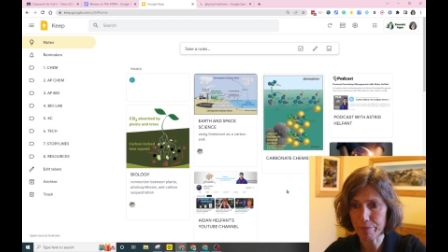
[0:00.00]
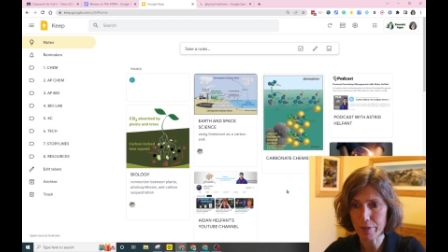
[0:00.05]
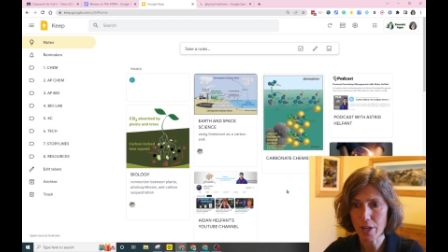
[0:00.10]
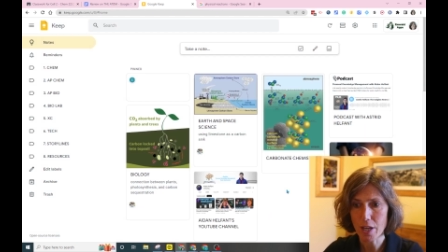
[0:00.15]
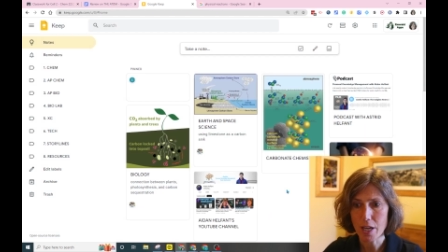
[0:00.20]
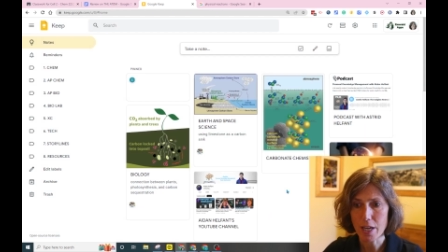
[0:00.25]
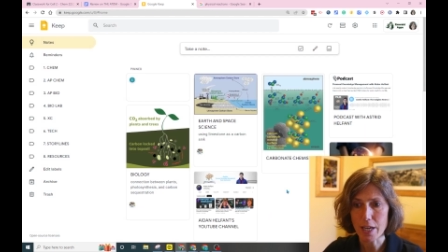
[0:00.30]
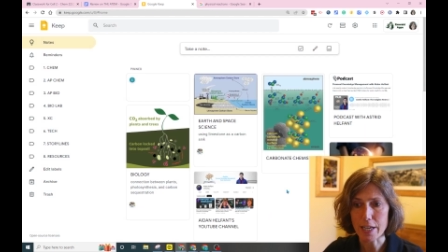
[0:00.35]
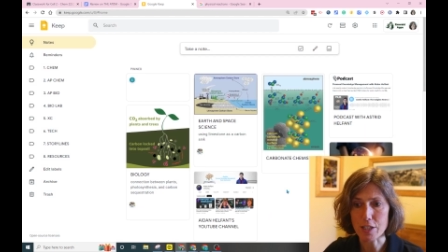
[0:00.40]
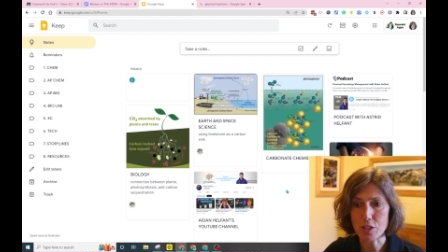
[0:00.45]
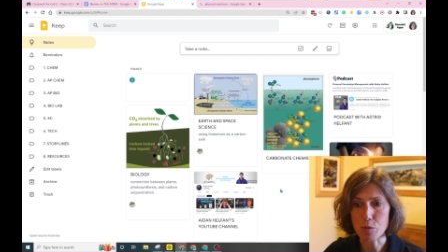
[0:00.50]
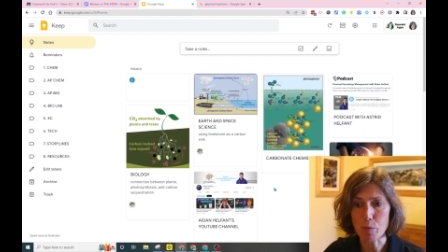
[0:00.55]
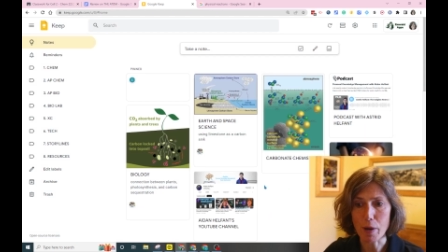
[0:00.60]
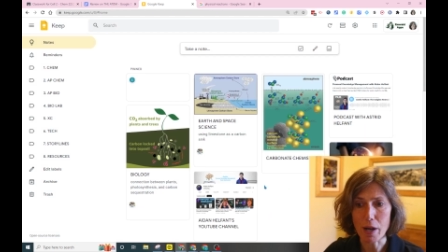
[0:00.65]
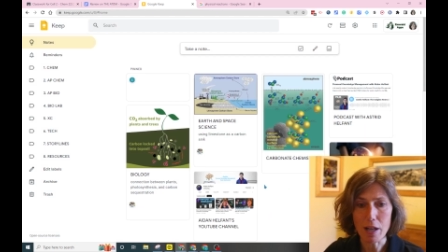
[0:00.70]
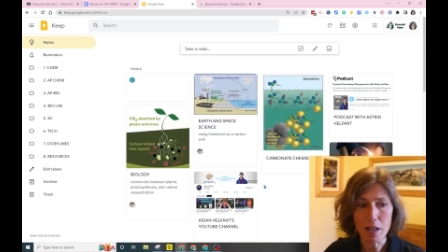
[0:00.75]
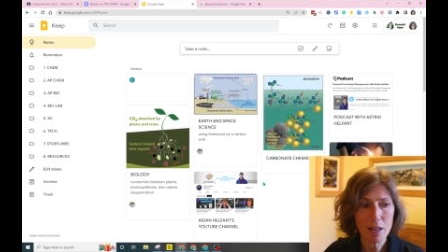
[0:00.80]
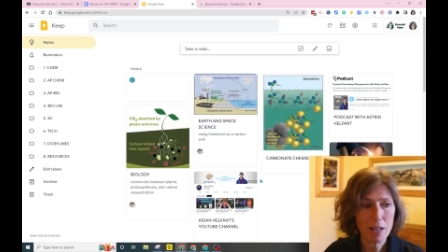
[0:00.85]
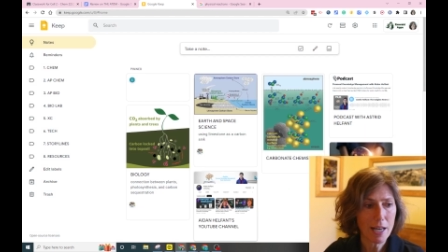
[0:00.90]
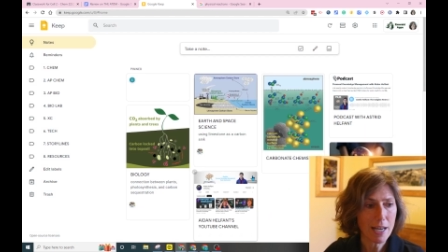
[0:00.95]
as
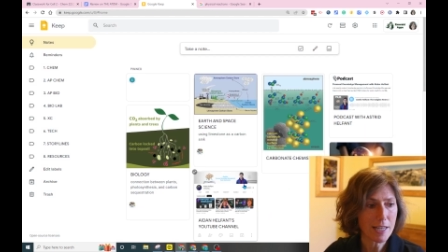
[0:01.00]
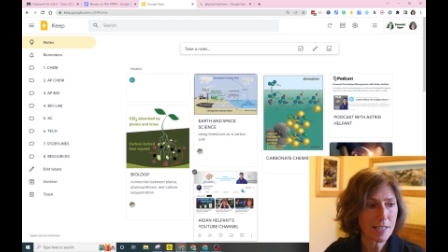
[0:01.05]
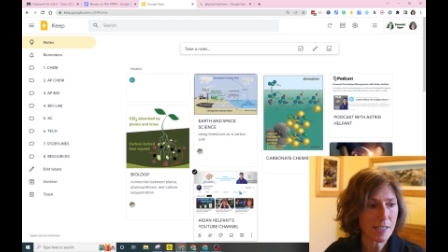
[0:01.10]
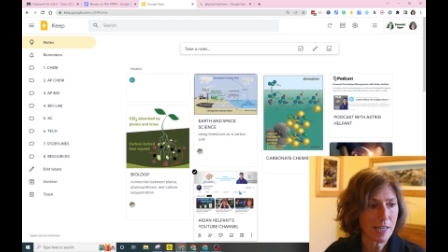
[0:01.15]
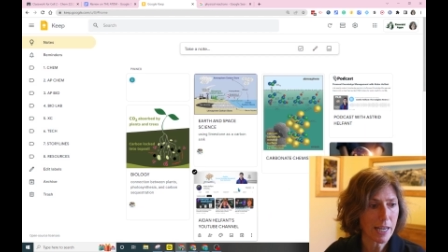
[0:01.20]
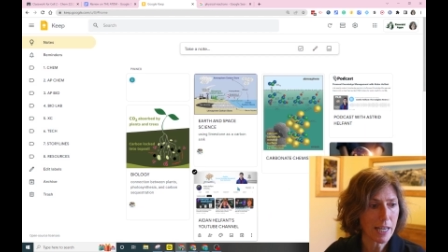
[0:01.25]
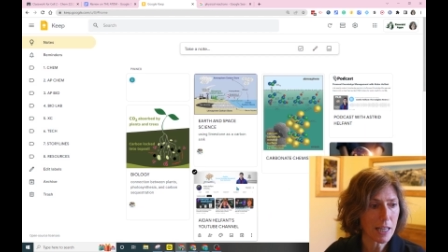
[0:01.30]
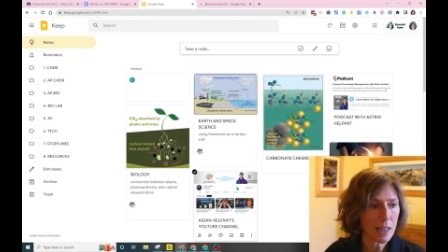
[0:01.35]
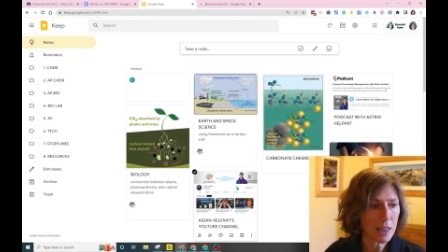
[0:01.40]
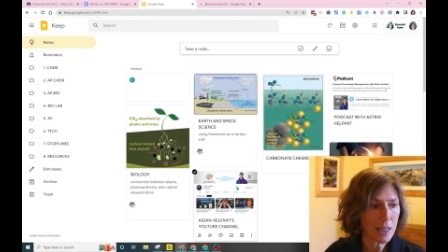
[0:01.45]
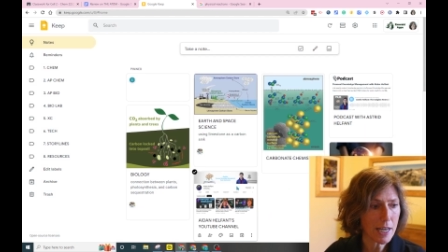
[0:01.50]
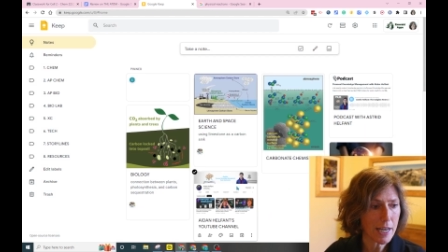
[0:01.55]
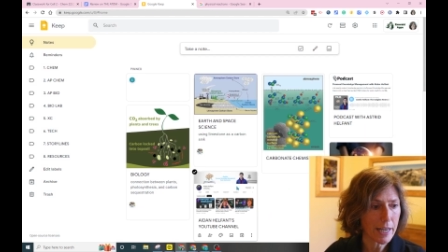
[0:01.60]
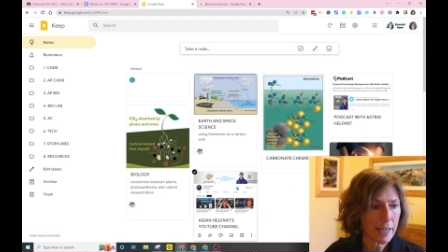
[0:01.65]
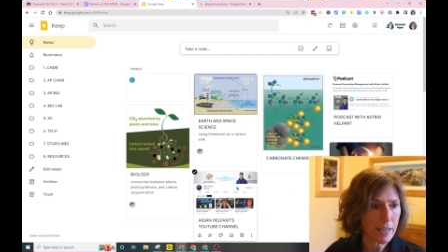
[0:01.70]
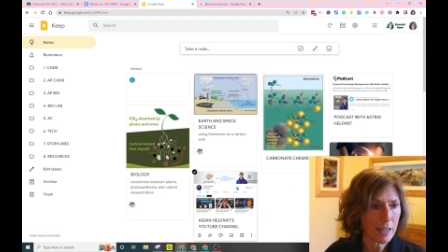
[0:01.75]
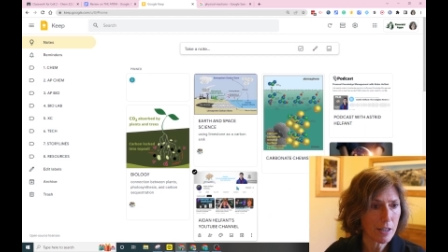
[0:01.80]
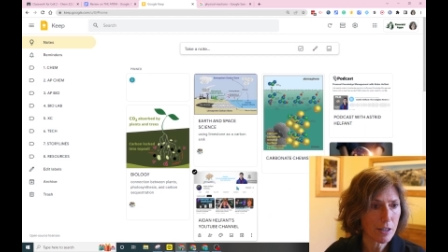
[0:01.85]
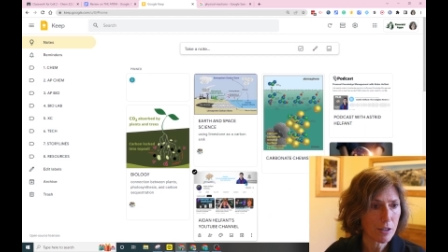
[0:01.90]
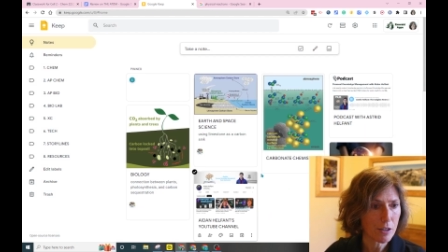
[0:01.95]
well as a
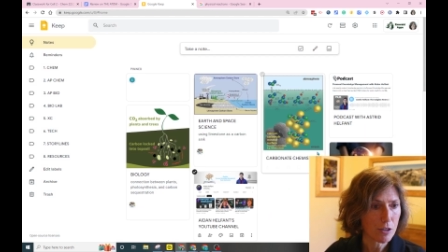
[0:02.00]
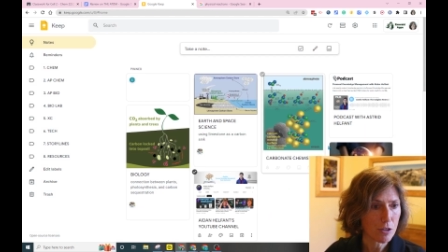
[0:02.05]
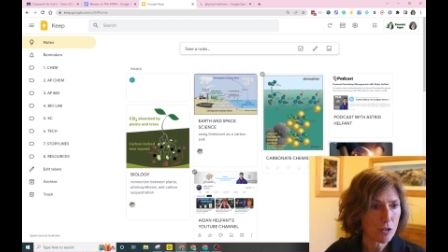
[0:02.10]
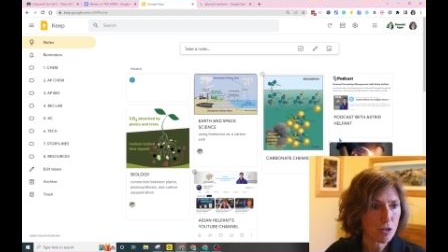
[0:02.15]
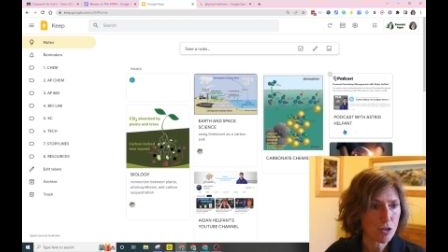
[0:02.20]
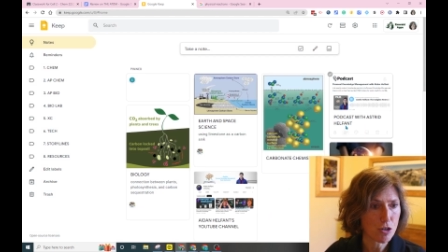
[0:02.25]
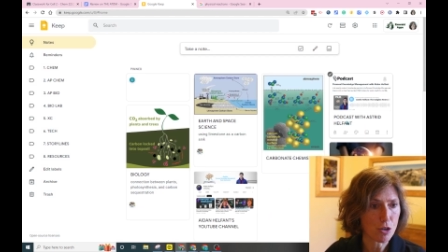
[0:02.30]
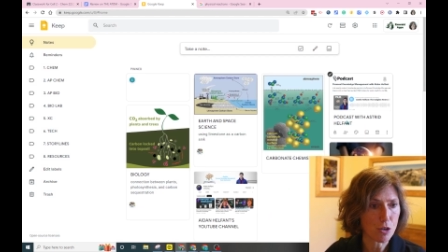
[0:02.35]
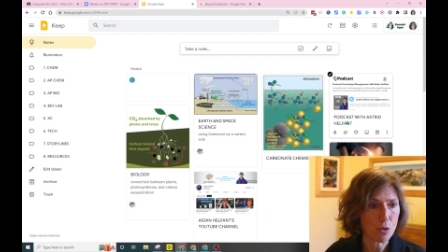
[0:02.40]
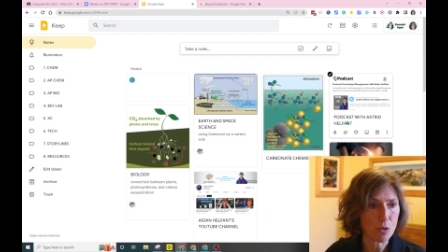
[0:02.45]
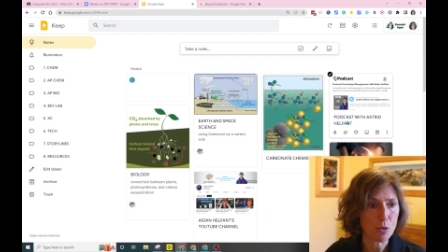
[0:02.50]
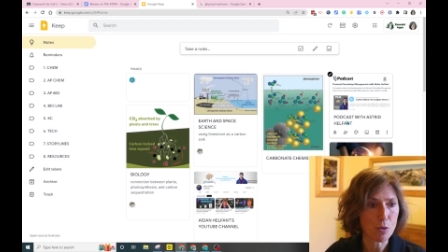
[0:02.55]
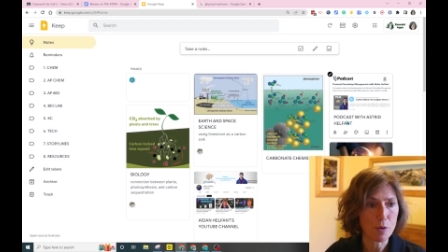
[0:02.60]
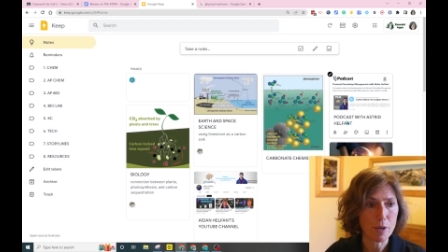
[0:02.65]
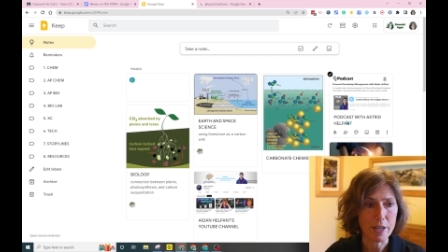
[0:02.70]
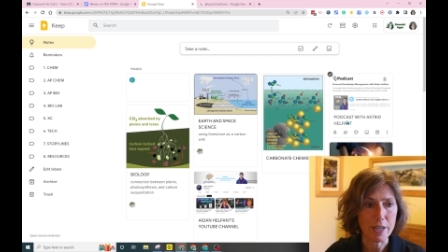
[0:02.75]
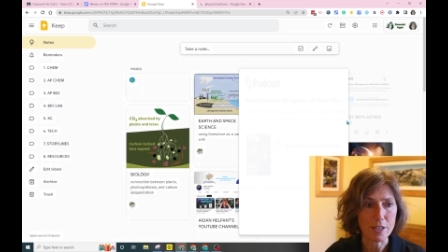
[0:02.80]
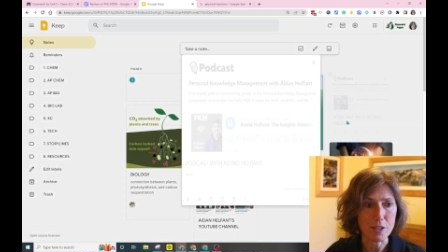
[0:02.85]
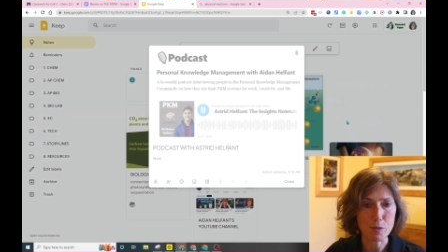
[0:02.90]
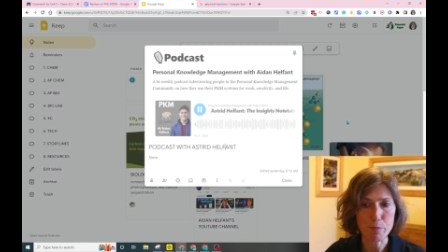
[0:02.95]
link to
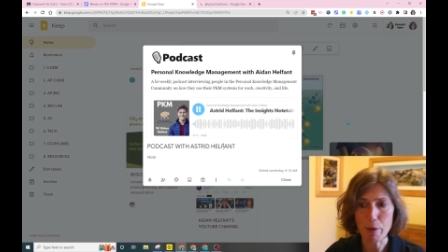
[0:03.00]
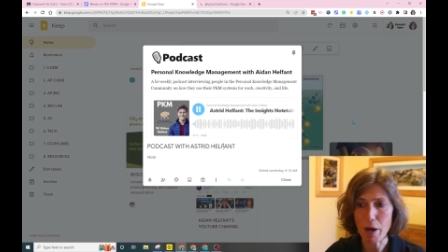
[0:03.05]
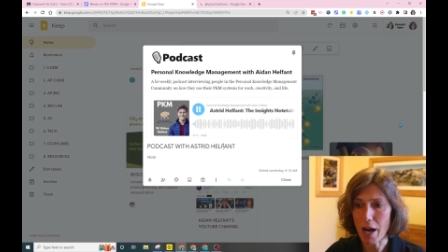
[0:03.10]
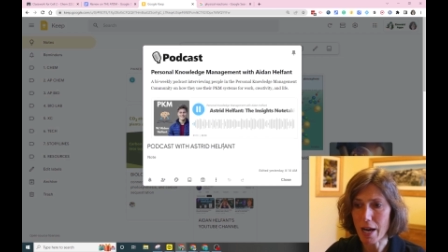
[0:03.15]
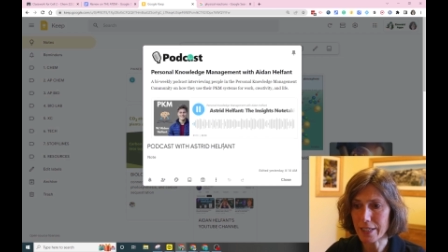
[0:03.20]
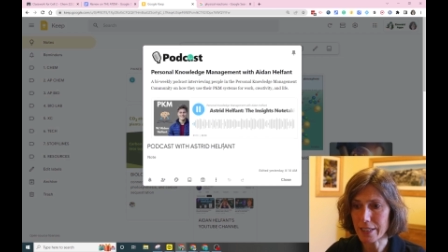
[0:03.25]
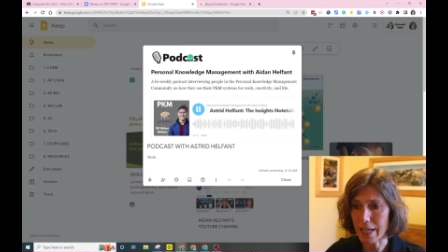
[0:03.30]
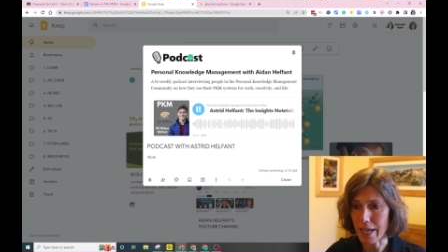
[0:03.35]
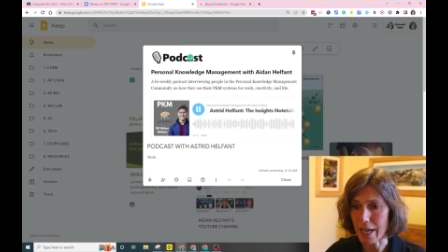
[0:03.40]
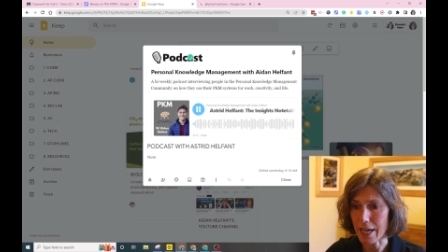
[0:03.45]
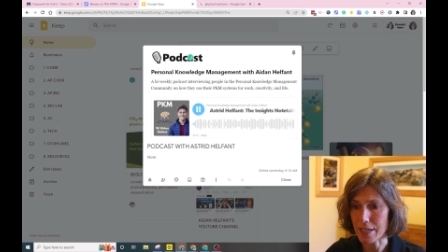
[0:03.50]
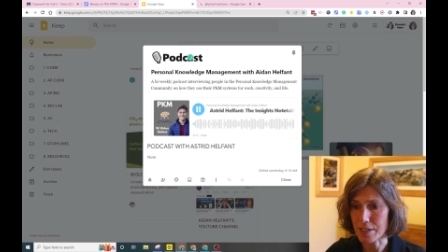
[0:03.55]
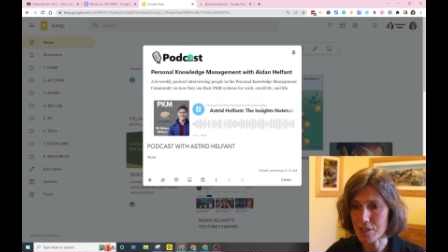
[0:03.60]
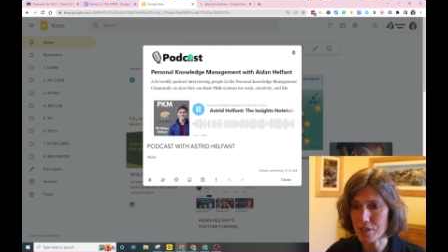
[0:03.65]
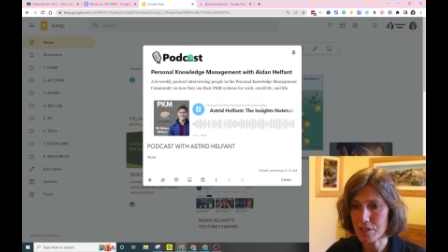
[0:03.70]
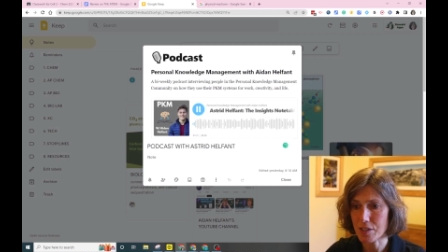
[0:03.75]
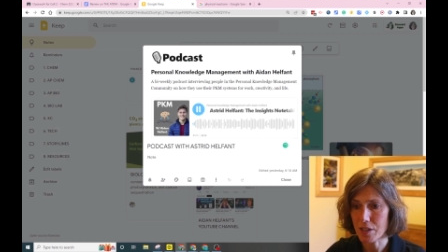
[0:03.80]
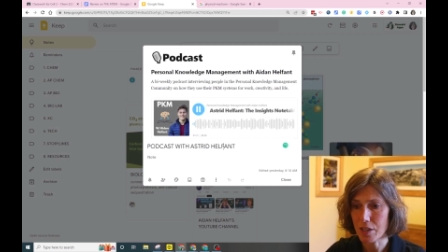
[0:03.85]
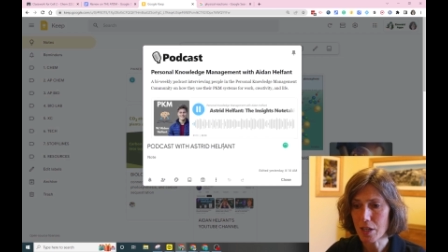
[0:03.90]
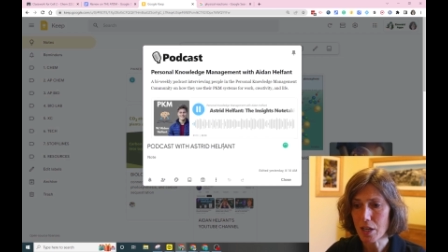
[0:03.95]
his
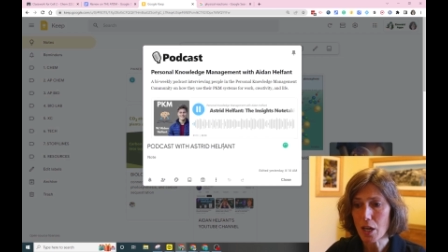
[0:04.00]
podcast,